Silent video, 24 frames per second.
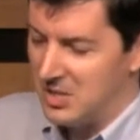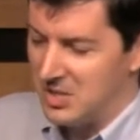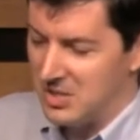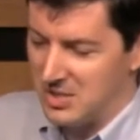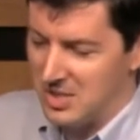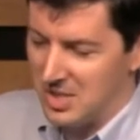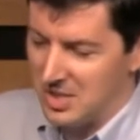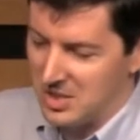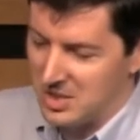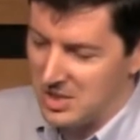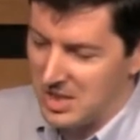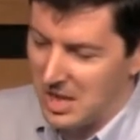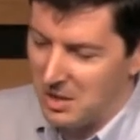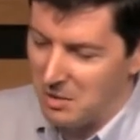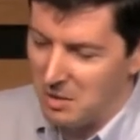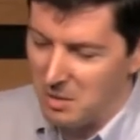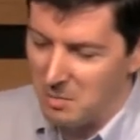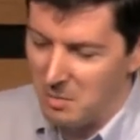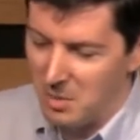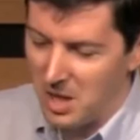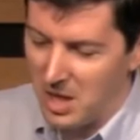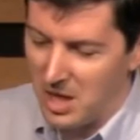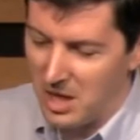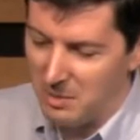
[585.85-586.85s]
it sinks down to the
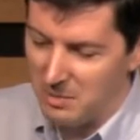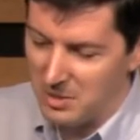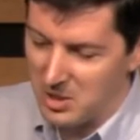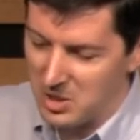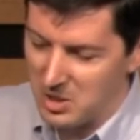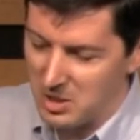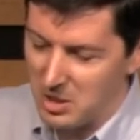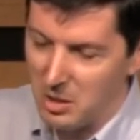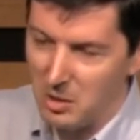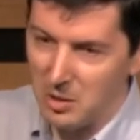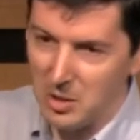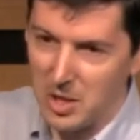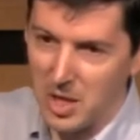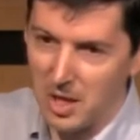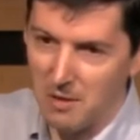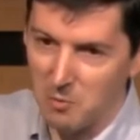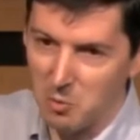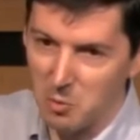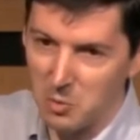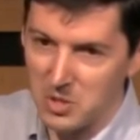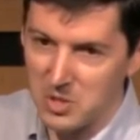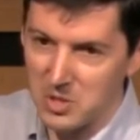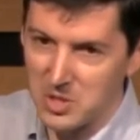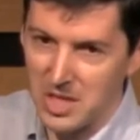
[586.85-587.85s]
bottom, it's slowly
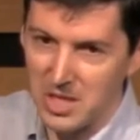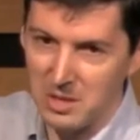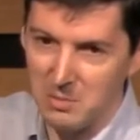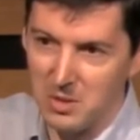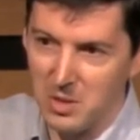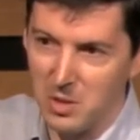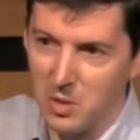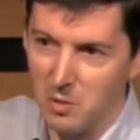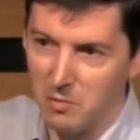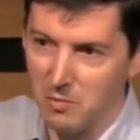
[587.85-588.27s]
covered with sediment